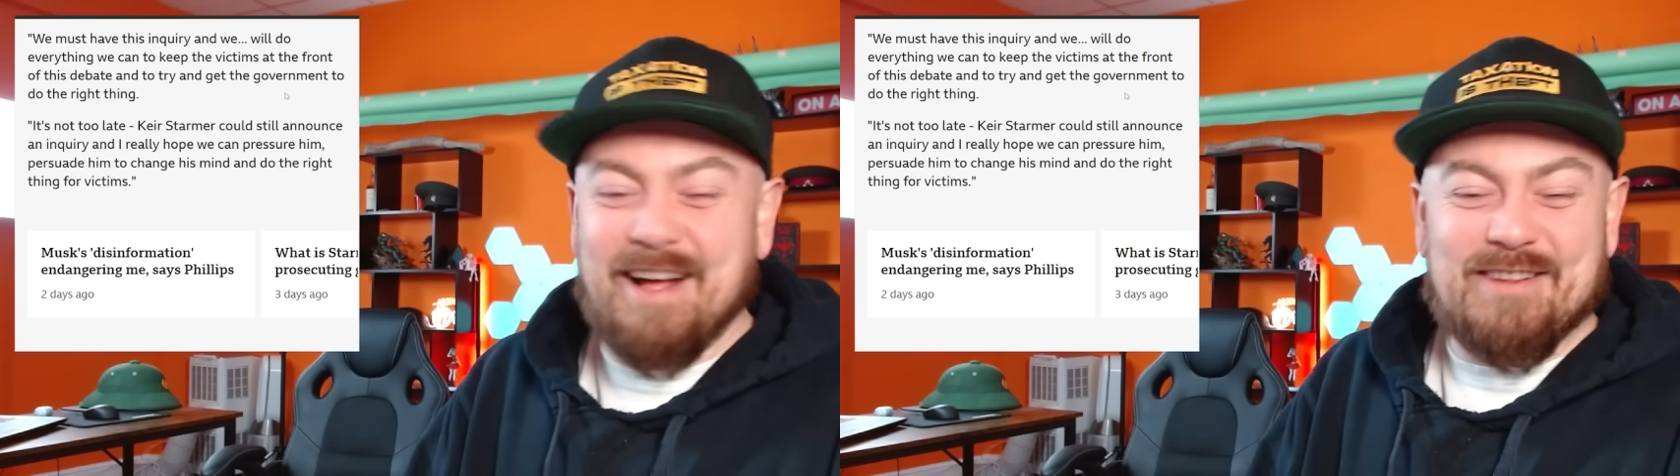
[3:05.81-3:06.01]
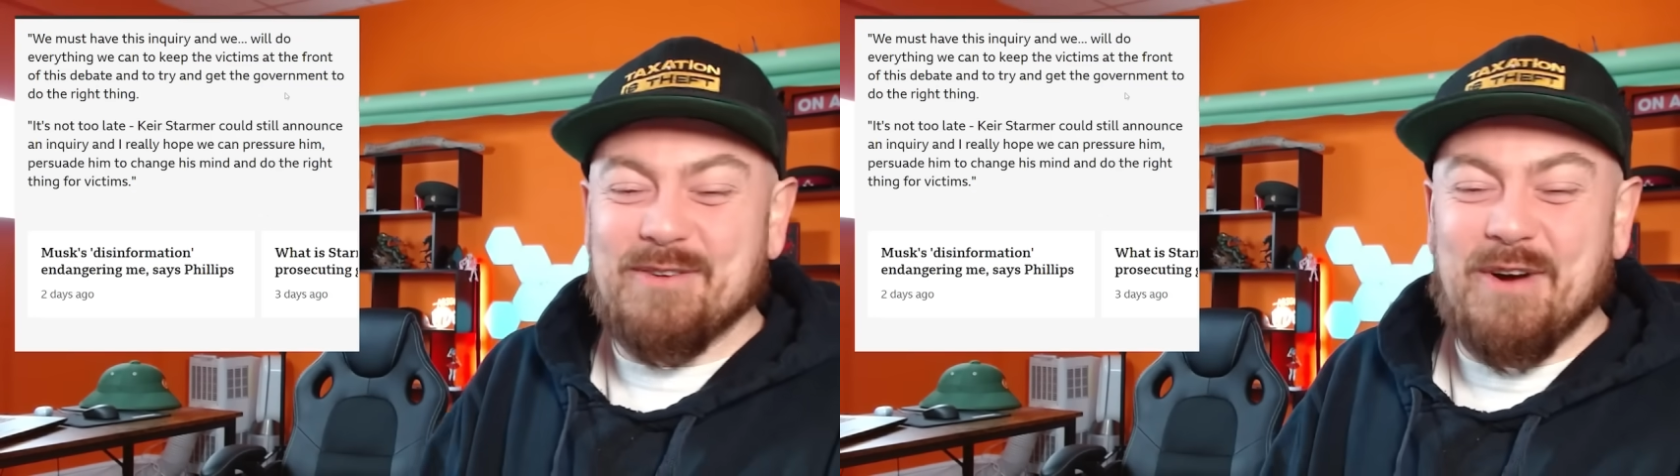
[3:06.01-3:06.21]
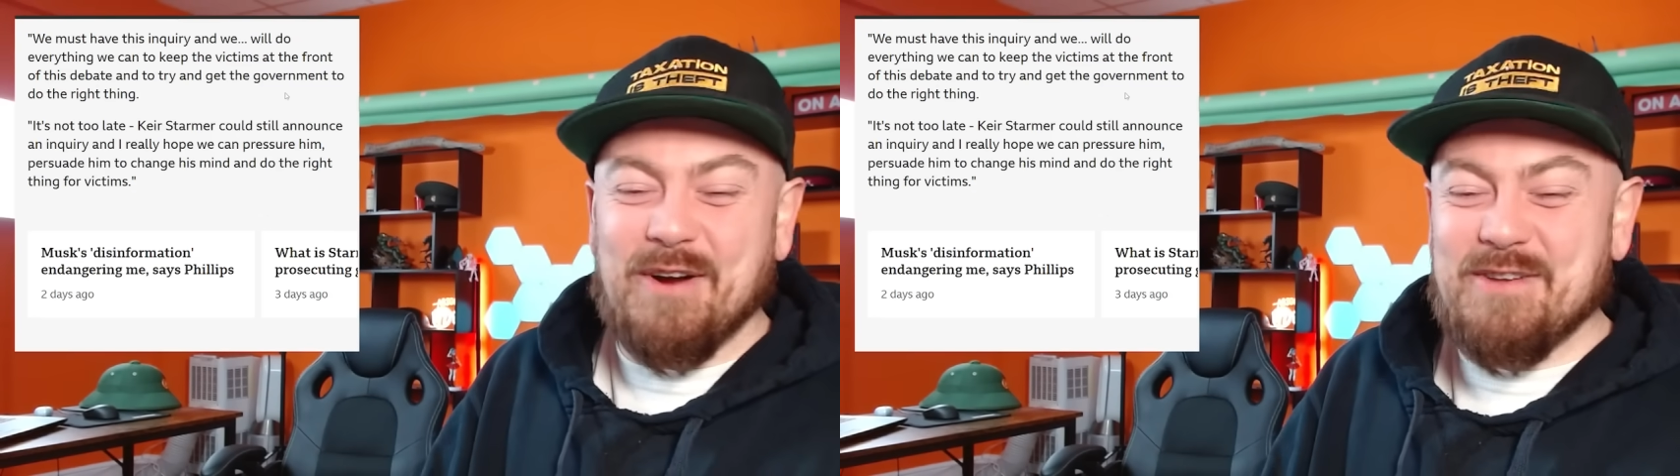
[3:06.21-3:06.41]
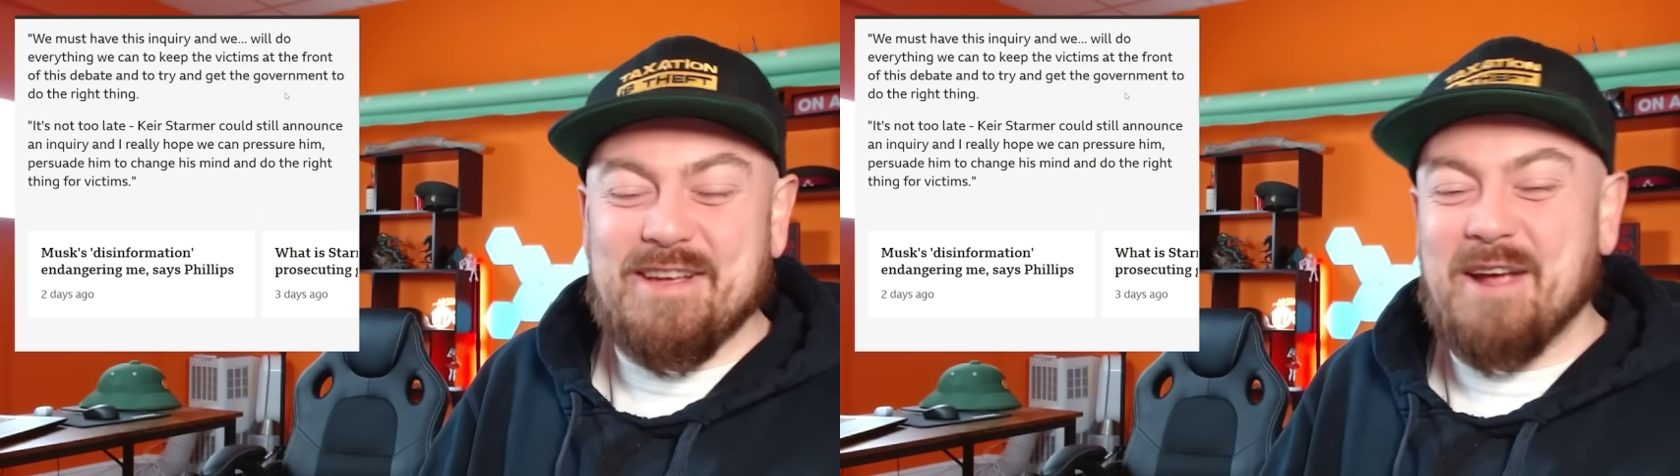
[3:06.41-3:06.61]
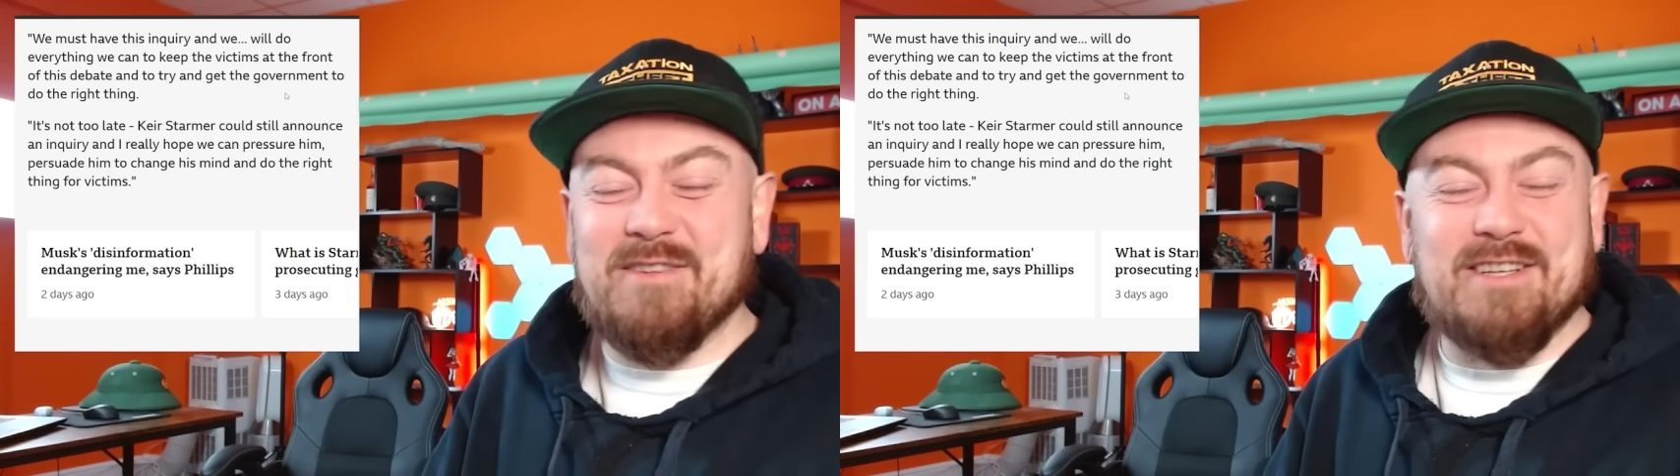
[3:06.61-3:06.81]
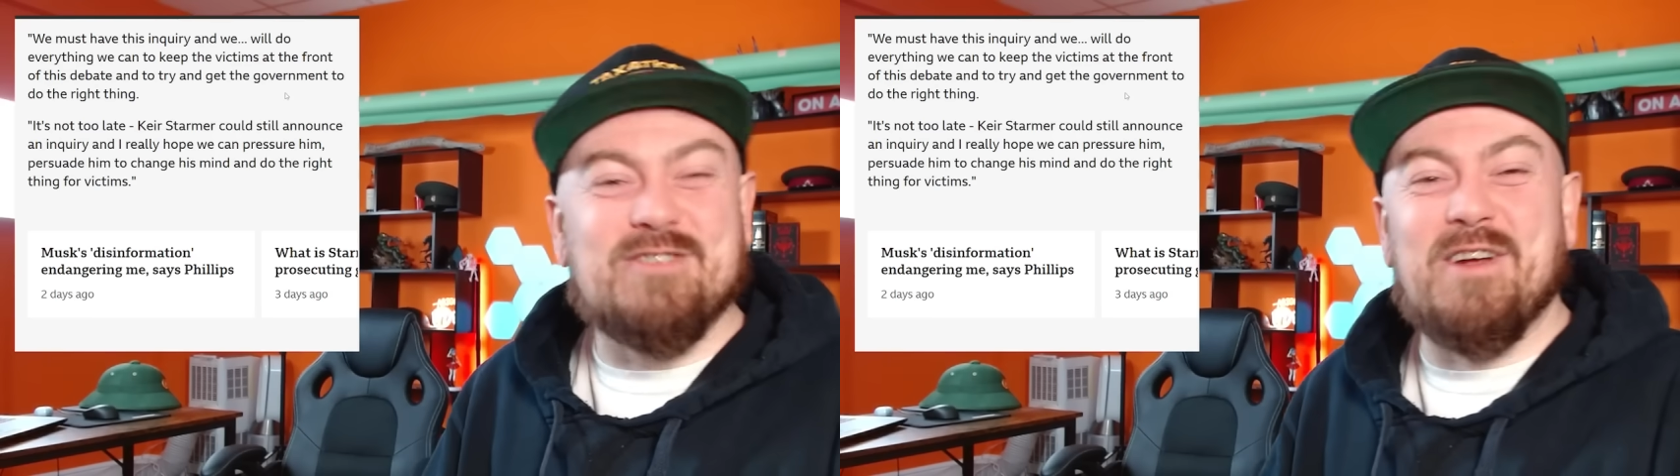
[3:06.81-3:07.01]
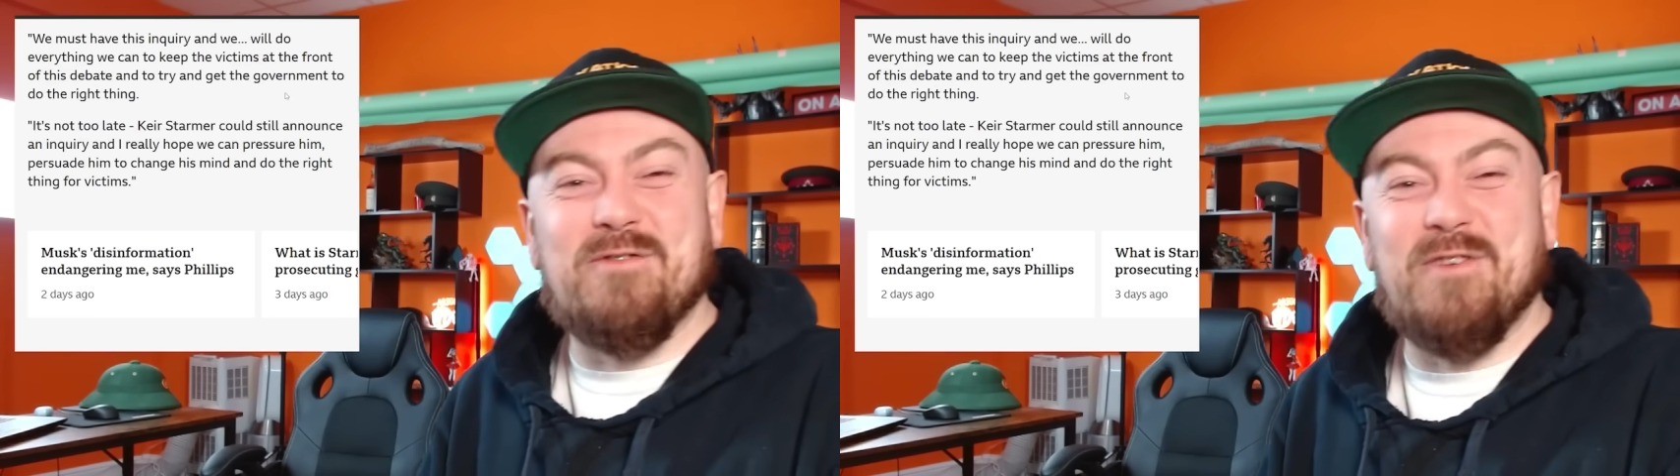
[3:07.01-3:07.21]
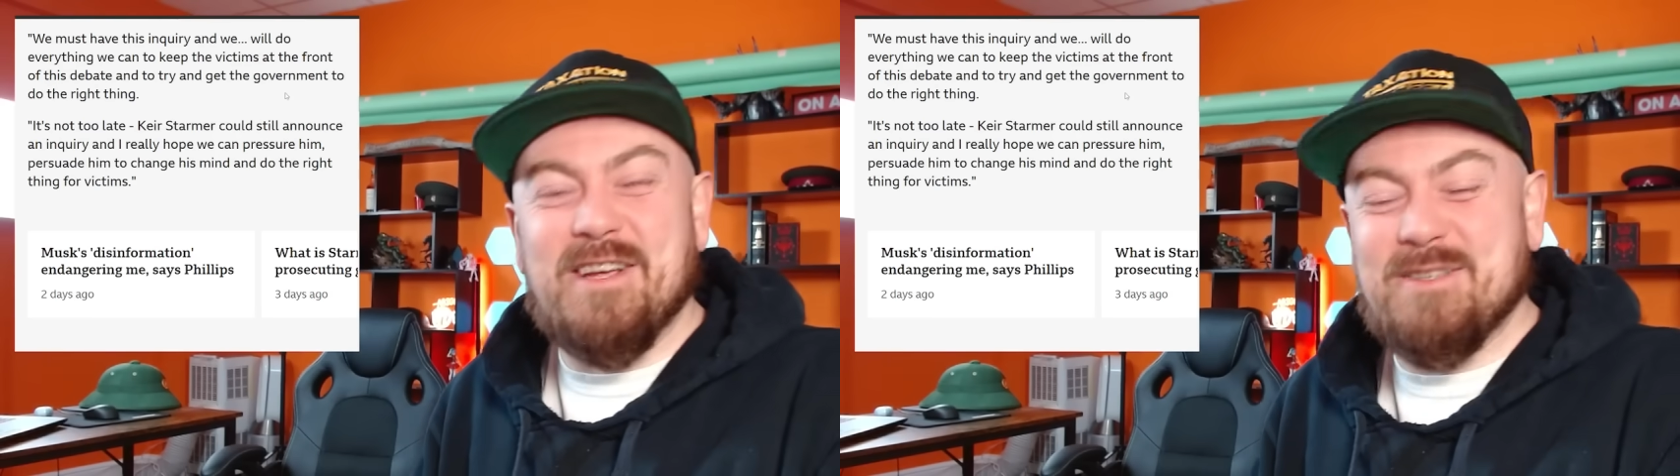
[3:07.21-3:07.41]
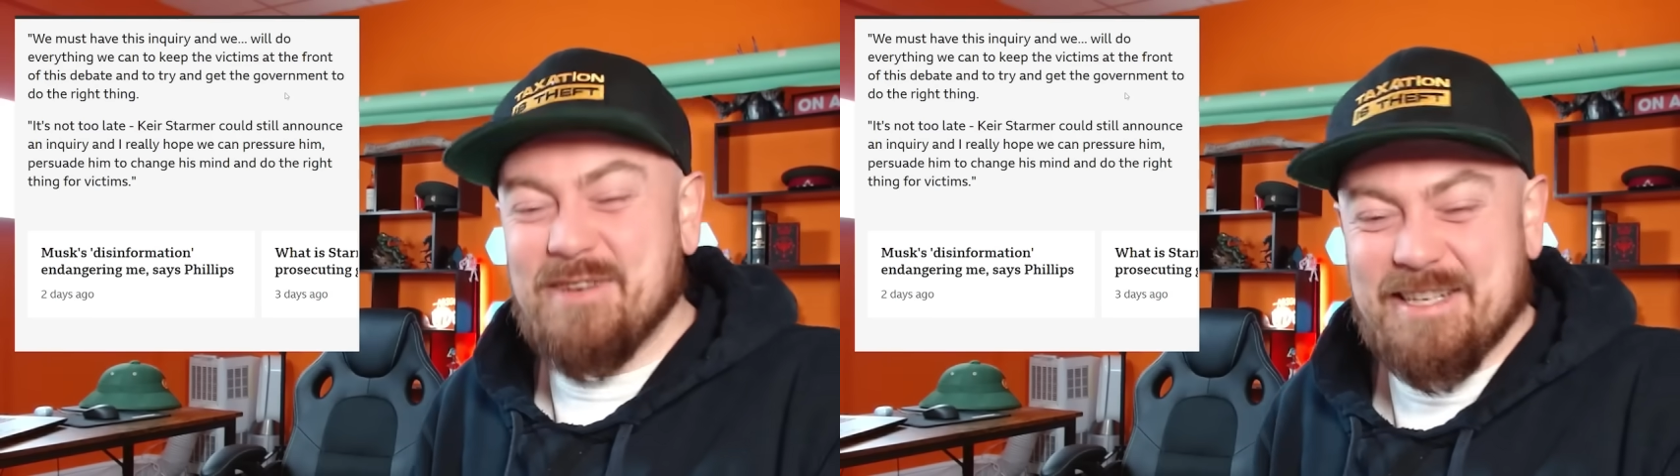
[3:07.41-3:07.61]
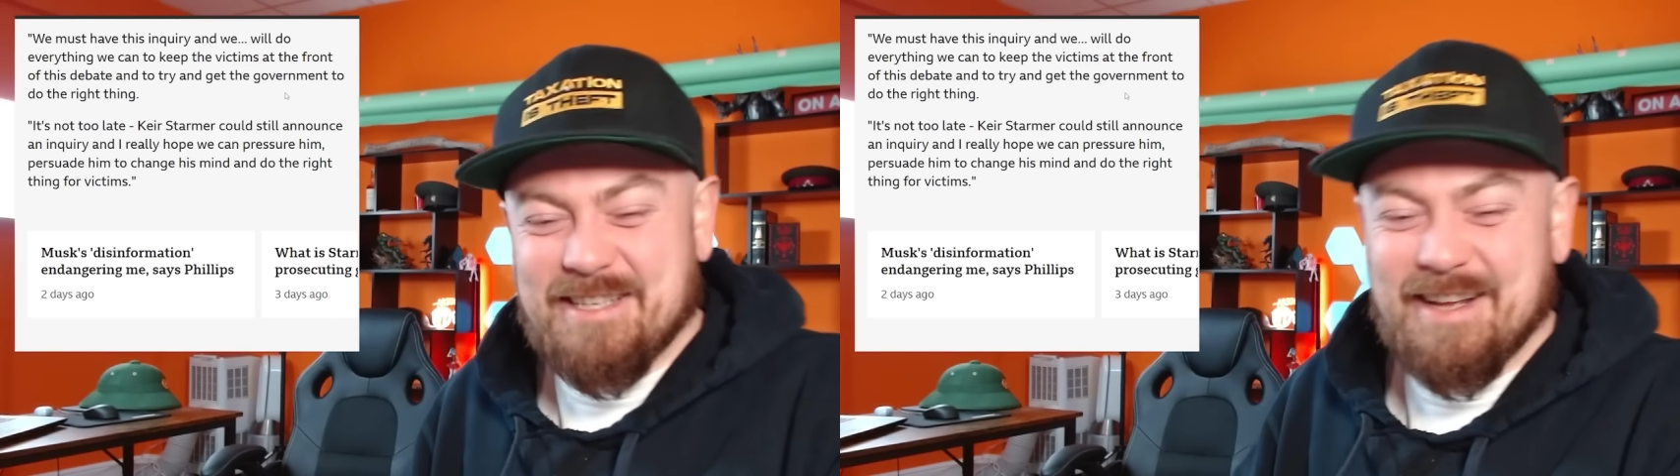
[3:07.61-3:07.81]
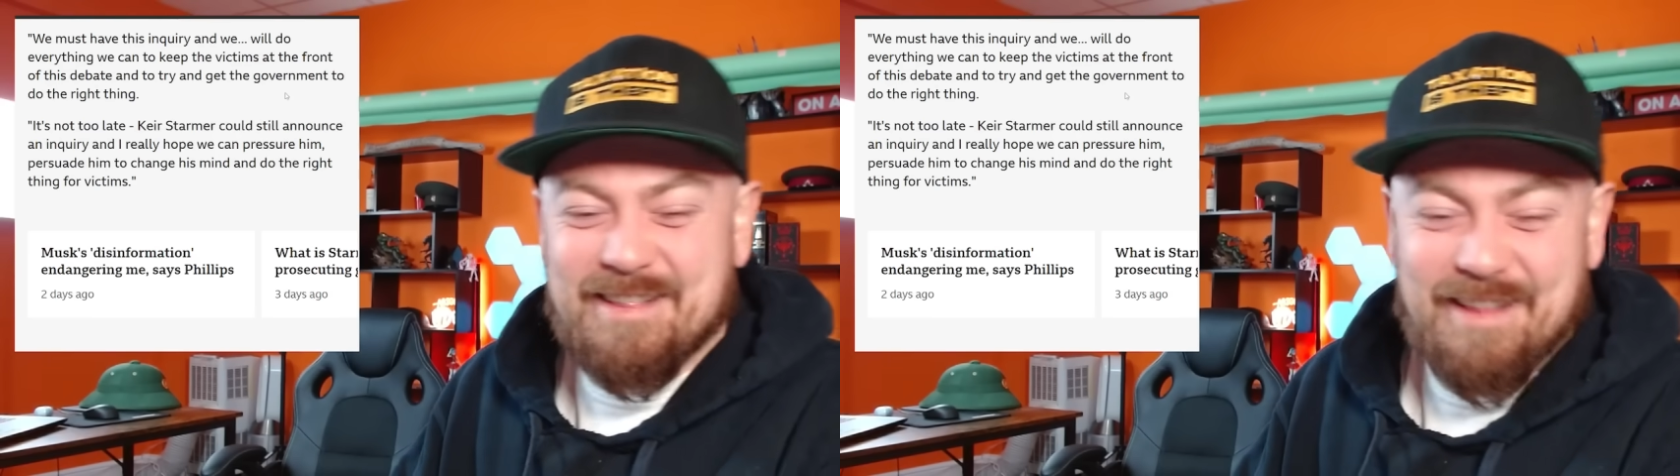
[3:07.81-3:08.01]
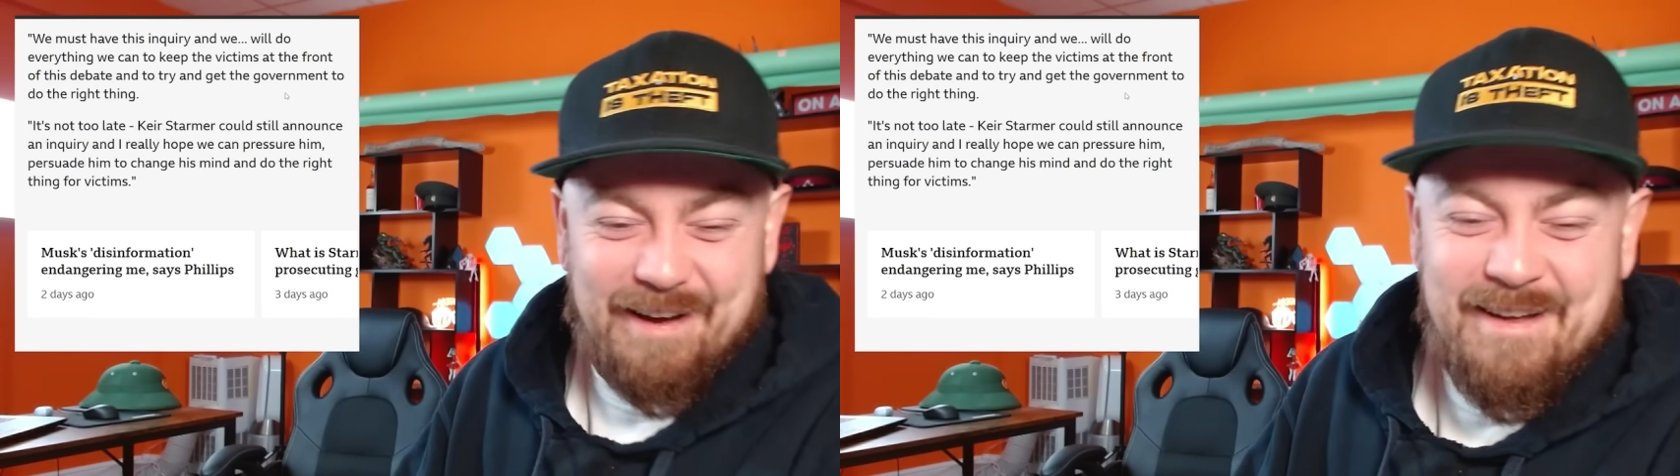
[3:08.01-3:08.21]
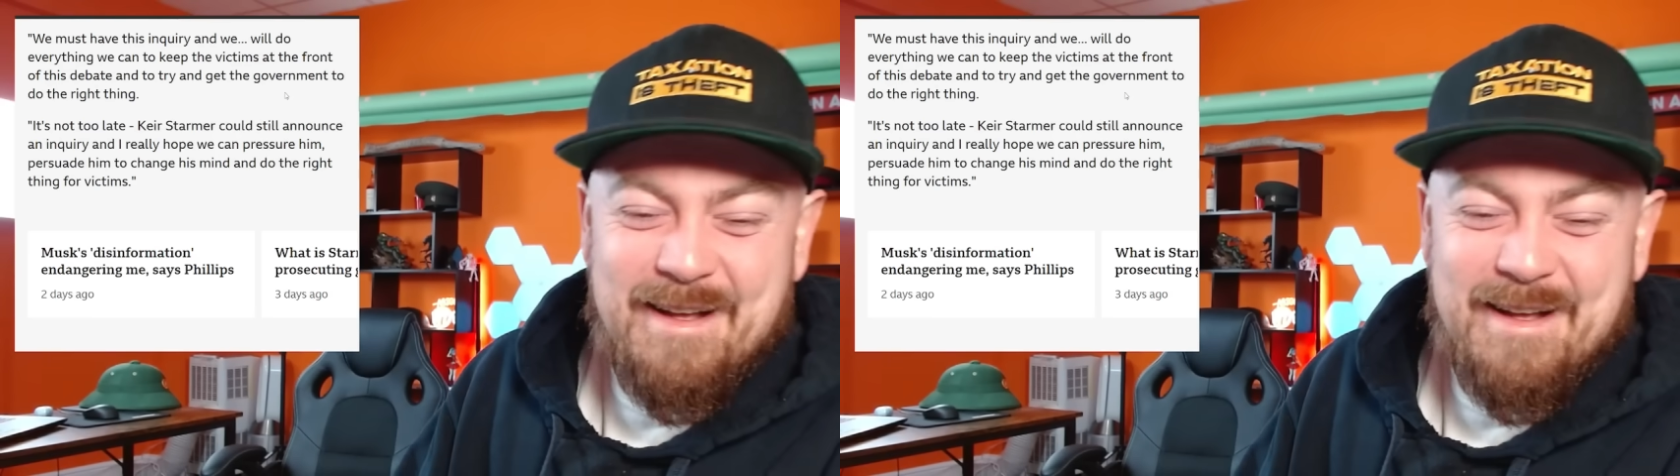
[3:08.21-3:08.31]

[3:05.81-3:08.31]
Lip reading: I don't know how you kept a straight face when you said that.